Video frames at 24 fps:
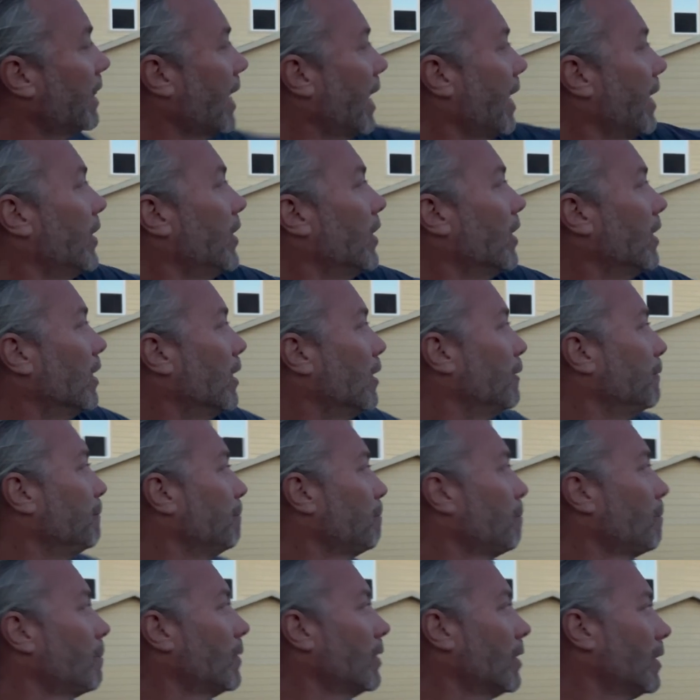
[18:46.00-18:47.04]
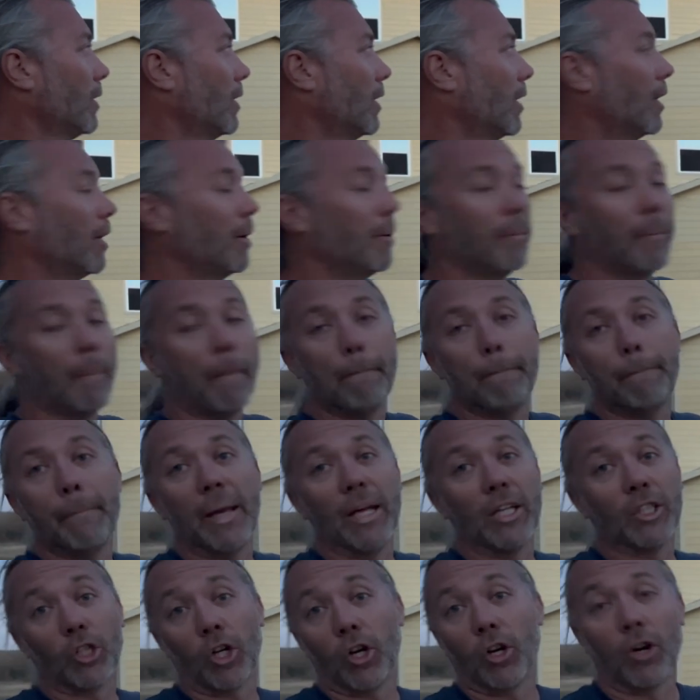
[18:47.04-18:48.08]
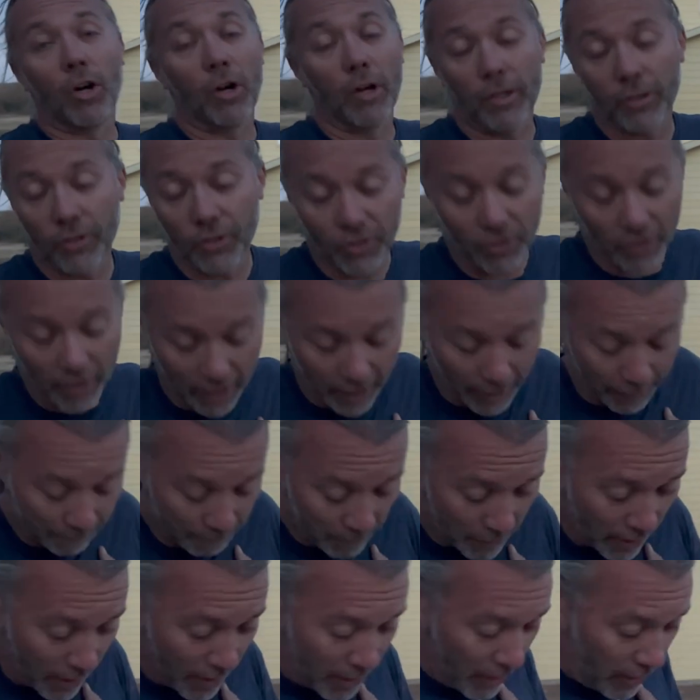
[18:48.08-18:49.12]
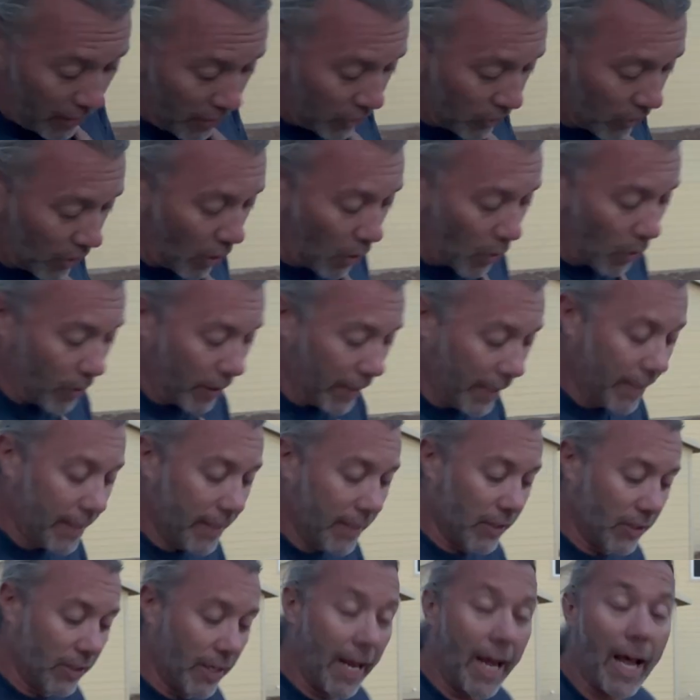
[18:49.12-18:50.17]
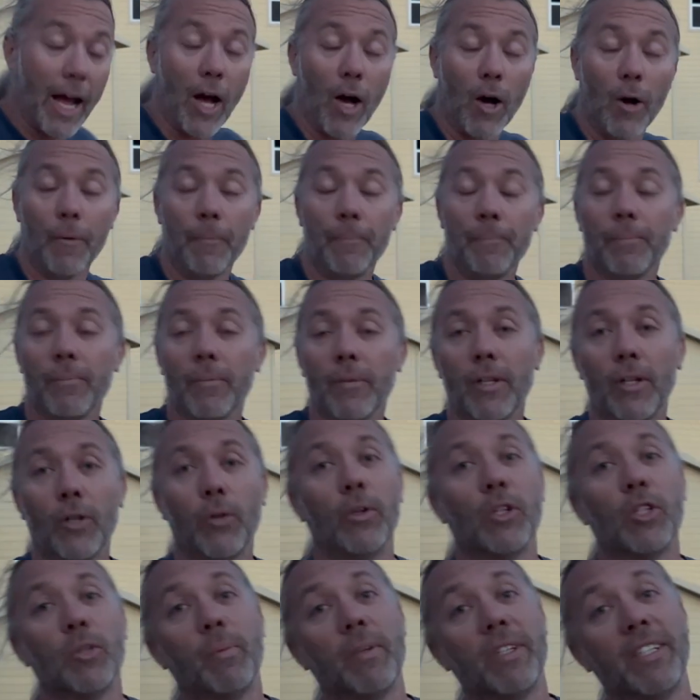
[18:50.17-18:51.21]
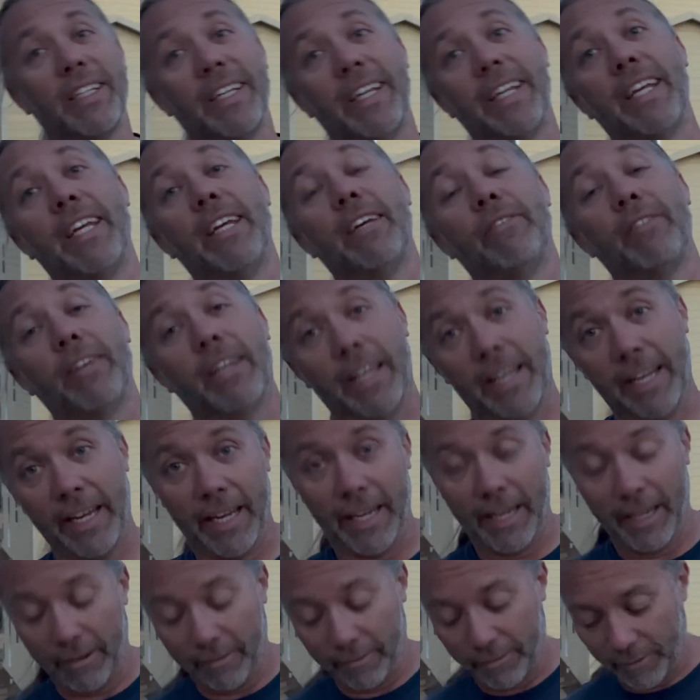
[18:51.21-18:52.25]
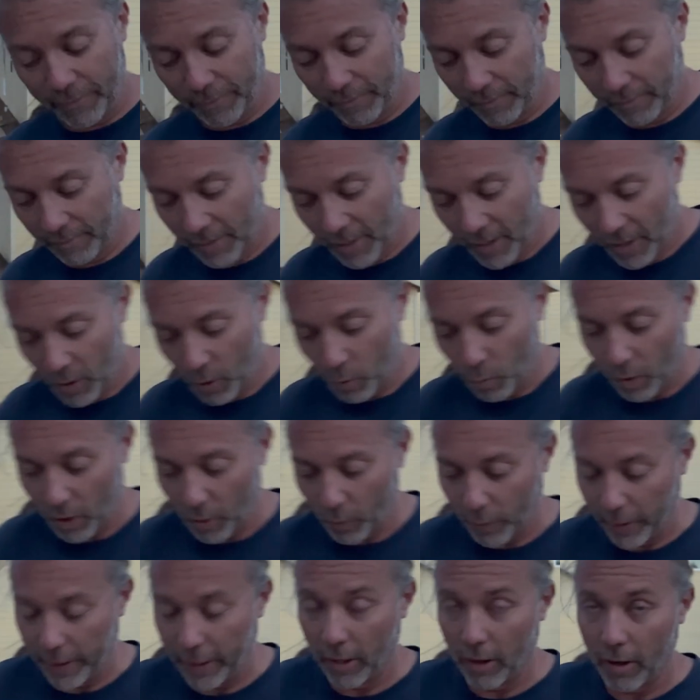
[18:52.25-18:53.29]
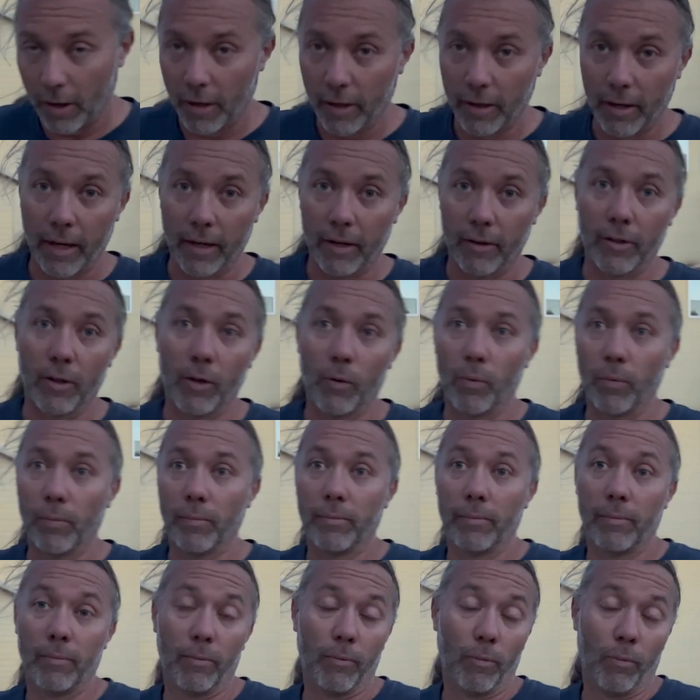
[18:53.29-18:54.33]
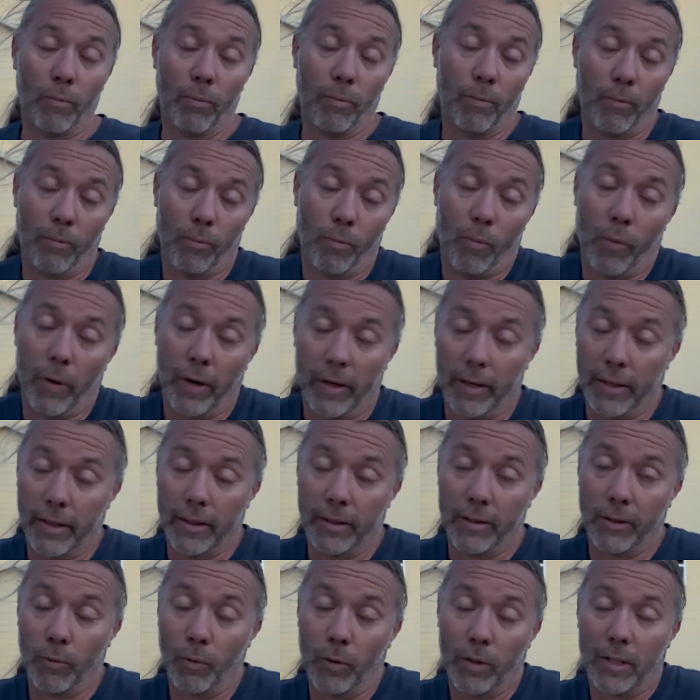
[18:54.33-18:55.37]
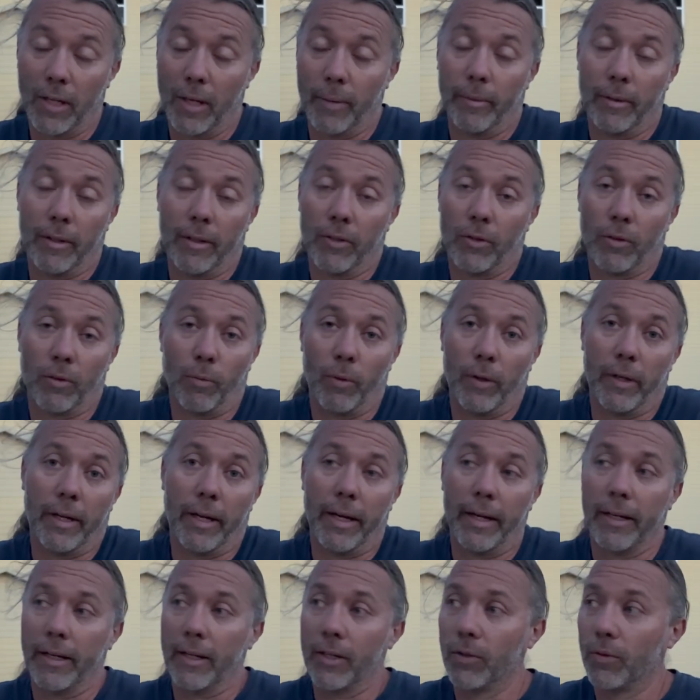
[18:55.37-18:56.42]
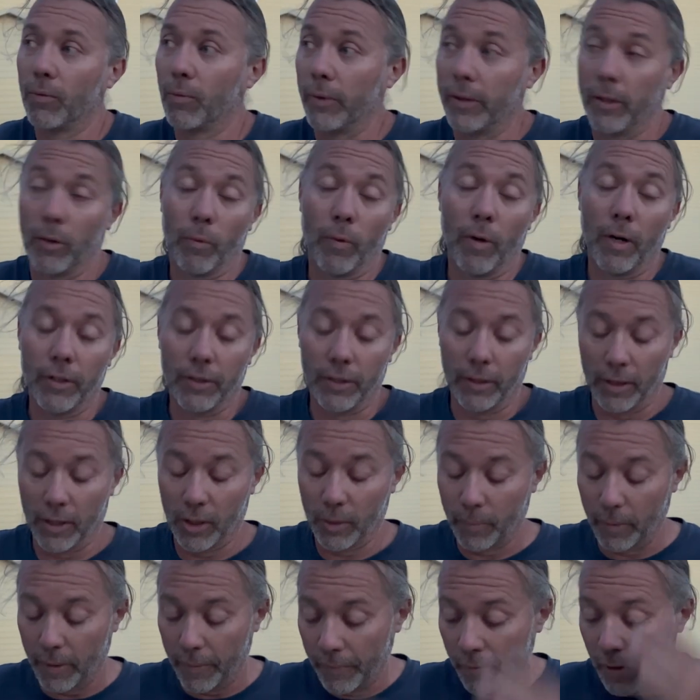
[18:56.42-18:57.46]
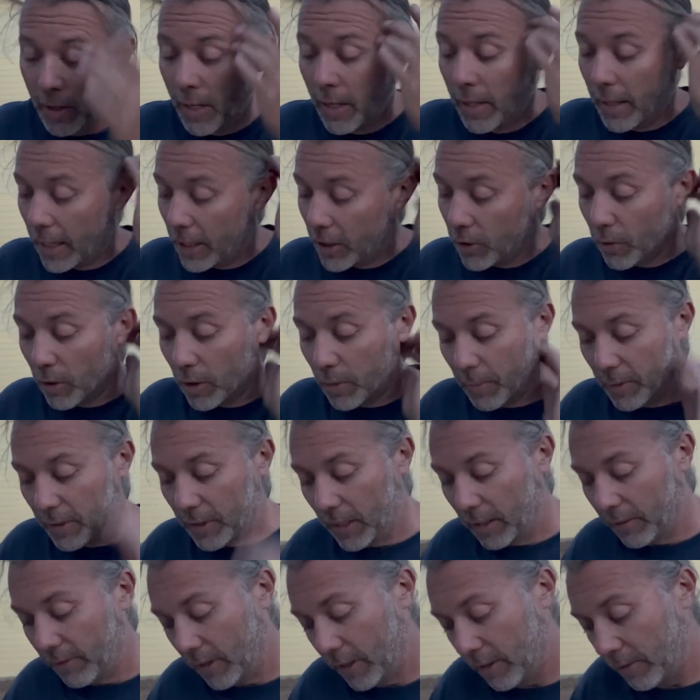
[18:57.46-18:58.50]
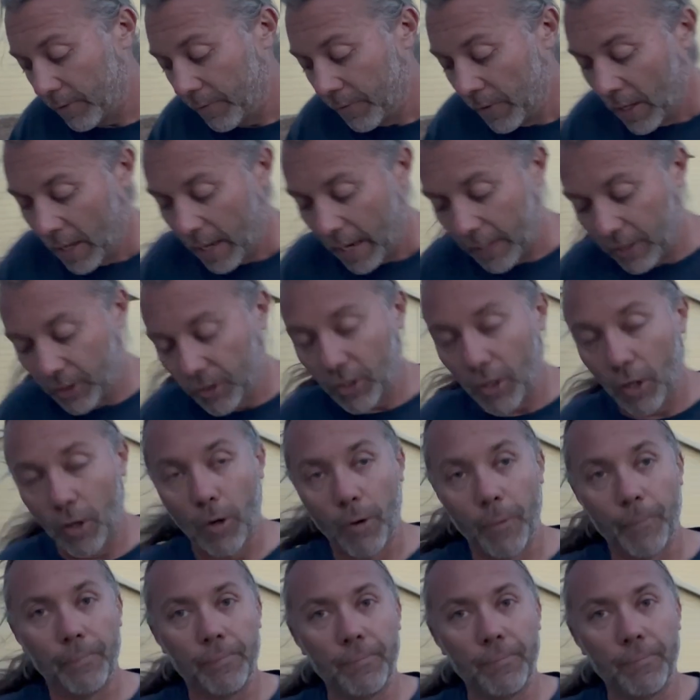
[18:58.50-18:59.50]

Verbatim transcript: that done uh, makes our hearts sing. So it is now Christmas Eve Eve where we are, and I don't know where it is, what time it is, or what day it is when you're watching this, but it's Christmas Eve Eve. And so